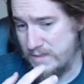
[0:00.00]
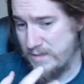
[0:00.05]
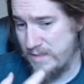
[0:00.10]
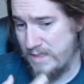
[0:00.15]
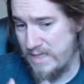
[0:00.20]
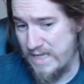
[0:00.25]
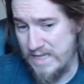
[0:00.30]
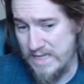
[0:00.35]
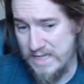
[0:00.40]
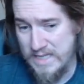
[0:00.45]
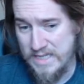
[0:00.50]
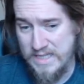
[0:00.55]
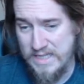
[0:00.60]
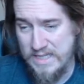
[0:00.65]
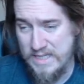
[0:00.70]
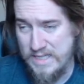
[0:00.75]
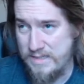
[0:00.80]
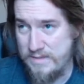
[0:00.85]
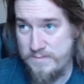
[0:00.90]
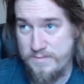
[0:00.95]

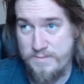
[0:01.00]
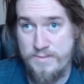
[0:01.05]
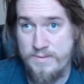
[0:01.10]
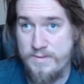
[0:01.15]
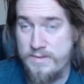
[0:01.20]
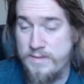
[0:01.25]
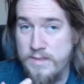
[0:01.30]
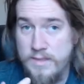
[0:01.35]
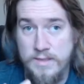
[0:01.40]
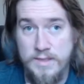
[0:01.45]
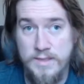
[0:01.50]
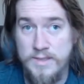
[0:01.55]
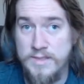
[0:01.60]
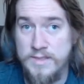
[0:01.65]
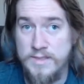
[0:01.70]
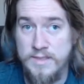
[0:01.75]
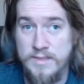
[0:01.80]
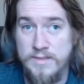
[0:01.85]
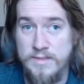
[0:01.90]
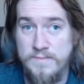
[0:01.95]
There's
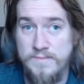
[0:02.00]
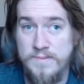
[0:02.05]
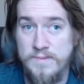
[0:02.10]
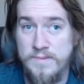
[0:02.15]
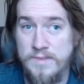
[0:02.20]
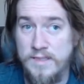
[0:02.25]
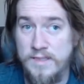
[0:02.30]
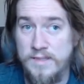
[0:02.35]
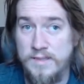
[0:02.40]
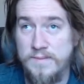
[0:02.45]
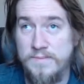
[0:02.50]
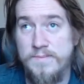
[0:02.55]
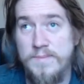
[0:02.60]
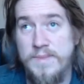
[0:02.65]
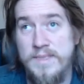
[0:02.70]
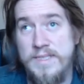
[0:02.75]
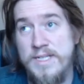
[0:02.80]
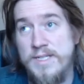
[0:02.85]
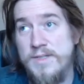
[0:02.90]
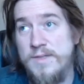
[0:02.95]
a
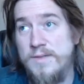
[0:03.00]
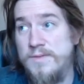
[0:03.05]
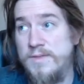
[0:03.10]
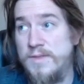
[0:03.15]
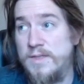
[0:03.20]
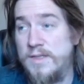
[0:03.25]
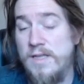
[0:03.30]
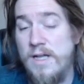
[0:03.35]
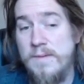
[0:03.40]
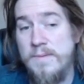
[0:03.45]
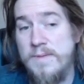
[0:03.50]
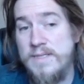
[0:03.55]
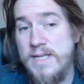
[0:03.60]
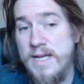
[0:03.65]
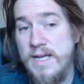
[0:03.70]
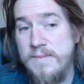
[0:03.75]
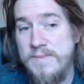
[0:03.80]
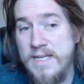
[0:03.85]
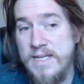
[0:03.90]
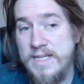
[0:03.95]
potential for the Clobber
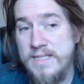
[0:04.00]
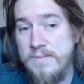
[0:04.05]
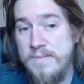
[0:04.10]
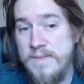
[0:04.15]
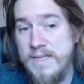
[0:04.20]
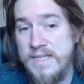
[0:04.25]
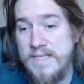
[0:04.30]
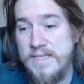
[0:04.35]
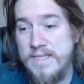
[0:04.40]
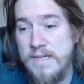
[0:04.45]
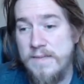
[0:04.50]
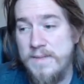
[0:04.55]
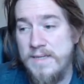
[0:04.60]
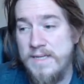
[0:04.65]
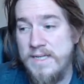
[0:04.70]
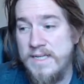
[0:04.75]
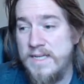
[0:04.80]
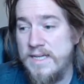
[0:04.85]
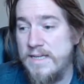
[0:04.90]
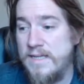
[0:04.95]
Time deck to make a top 8
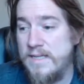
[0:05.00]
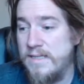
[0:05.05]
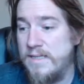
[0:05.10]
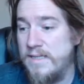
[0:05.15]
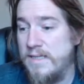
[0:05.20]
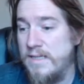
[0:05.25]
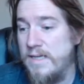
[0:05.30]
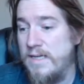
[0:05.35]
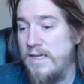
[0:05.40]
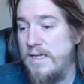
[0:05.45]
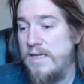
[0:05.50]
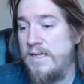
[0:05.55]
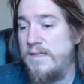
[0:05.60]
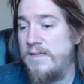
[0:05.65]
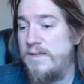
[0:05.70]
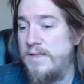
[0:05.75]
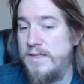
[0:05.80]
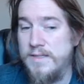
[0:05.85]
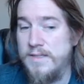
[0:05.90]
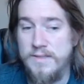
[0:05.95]
again.
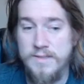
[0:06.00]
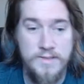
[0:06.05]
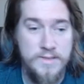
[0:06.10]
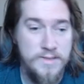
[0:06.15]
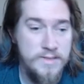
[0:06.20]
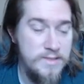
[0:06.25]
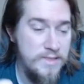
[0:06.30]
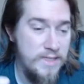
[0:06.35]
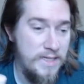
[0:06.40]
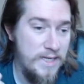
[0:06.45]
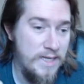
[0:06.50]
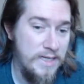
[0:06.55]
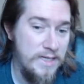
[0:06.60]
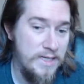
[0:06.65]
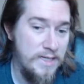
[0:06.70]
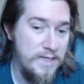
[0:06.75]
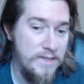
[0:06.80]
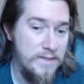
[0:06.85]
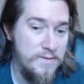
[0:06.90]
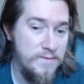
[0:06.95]
There's
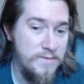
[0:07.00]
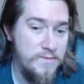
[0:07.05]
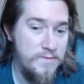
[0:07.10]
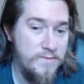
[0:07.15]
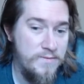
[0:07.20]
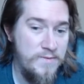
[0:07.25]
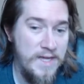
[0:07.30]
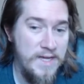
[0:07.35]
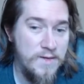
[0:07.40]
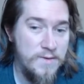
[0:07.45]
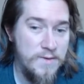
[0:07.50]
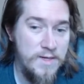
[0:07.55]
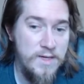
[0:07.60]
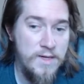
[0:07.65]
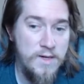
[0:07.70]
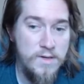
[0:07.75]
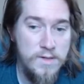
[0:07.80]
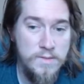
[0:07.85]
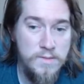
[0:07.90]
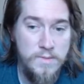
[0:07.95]
a Fangry
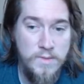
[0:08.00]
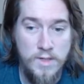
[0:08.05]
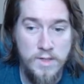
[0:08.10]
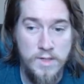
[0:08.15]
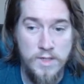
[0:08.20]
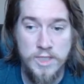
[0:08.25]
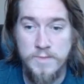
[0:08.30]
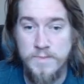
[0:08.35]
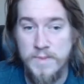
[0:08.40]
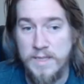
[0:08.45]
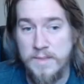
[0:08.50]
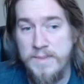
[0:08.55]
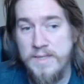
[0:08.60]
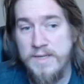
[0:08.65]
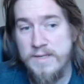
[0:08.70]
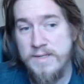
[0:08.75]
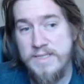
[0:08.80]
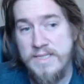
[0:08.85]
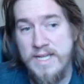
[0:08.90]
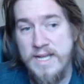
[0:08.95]
Horrible Orange Black
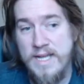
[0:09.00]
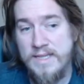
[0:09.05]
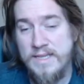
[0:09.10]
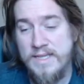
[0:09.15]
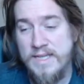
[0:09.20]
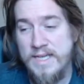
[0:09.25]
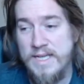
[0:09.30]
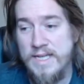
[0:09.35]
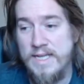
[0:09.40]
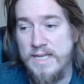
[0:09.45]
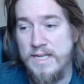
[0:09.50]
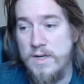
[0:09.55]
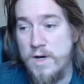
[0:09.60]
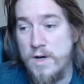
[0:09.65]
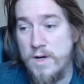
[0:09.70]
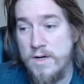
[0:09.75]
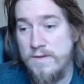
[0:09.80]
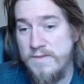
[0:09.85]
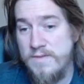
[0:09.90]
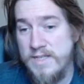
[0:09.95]
Pierce deck that in
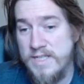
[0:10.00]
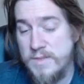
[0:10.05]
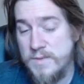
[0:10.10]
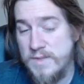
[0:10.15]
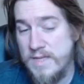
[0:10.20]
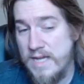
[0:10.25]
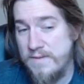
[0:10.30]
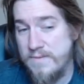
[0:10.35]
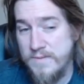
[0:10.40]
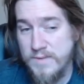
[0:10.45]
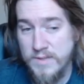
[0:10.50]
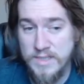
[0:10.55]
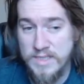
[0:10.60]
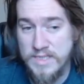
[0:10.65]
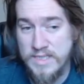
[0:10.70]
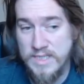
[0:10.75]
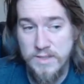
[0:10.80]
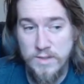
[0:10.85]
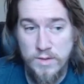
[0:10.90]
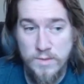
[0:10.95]
our events we haven't really
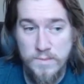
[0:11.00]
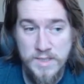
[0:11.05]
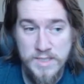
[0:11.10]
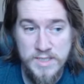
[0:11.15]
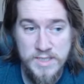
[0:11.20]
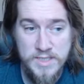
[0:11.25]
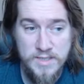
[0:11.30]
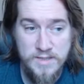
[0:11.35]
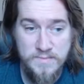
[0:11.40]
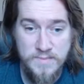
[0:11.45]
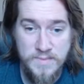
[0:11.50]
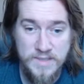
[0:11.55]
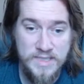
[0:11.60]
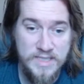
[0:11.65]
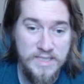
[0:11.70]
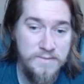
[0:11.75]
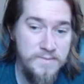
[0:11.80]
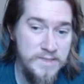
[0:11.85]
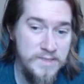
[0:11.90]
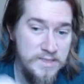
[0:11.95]
seen a whole bunch of, but
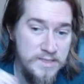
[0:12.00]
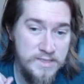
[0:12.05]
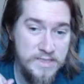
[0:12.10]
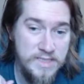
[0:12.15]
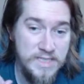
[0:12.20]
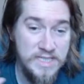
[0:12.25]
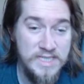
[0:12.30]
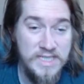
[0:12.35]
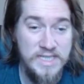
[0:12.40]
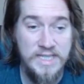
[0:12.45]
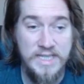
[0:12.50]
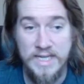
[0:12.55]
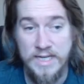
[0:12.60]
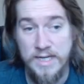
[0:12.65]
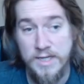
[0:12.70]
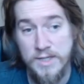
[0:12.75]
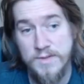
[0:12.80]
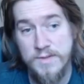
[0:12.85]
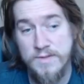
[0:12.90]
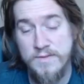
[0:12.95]
they've been succeeding in
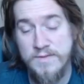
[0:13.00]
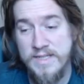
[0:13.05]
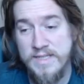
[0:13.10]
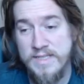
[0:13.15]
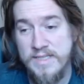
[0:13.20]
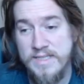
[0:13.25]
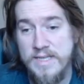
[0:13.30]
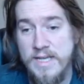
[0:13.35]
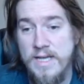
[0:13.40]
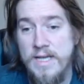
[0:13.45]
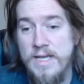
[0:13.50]
other events.